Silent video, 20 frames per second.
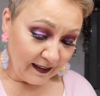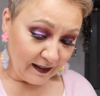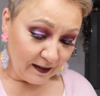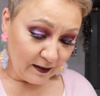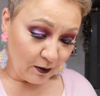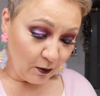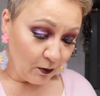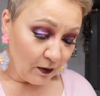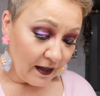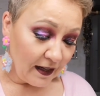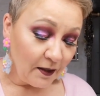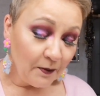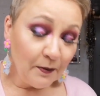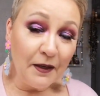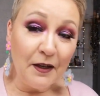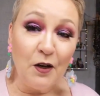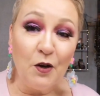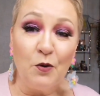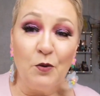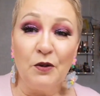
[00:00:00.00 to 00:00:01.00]
So let
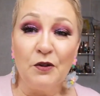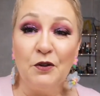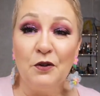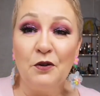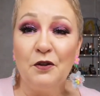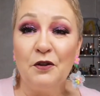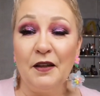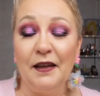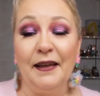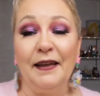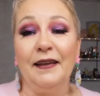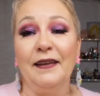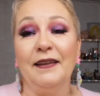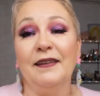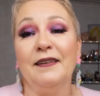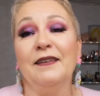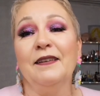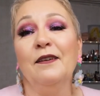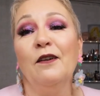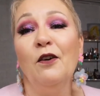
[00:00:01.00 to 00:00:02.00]
me know what you think.
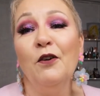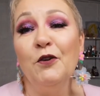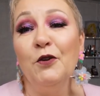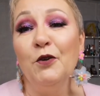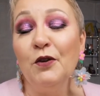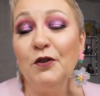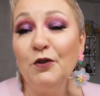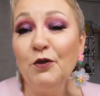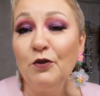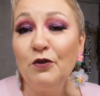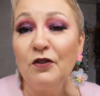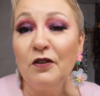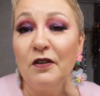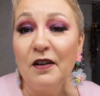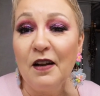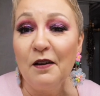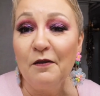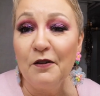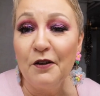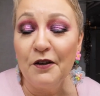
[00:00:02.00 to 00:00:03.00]
Are you a neutral
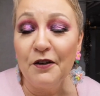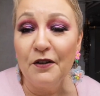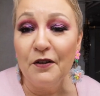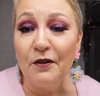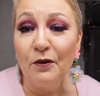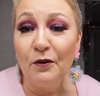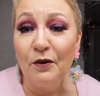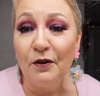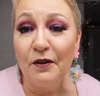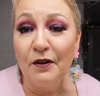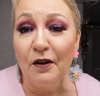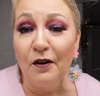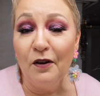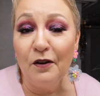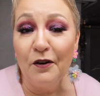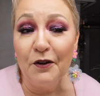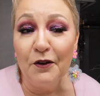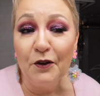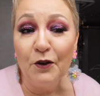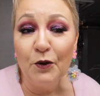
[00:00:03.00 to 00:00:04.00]
lover or
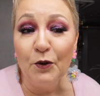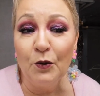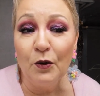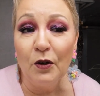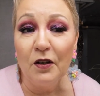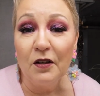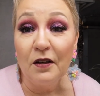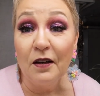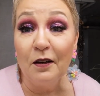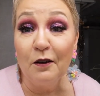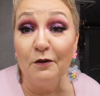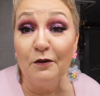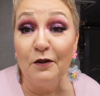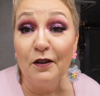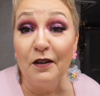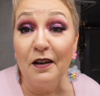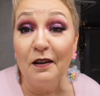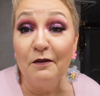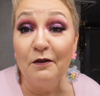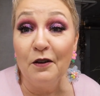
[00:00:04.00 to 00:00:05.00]
are you a
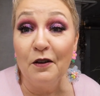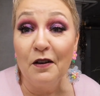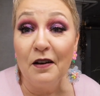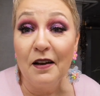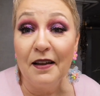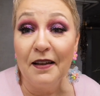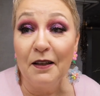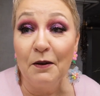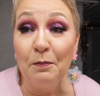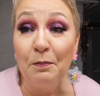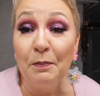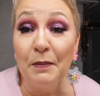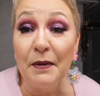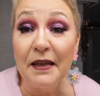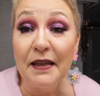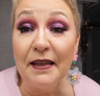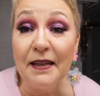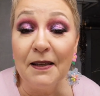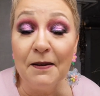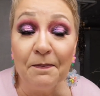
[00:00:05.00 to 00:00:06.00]
colorful lover like
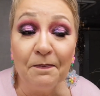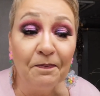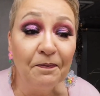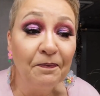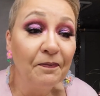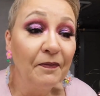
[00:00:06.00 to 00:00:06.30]
me?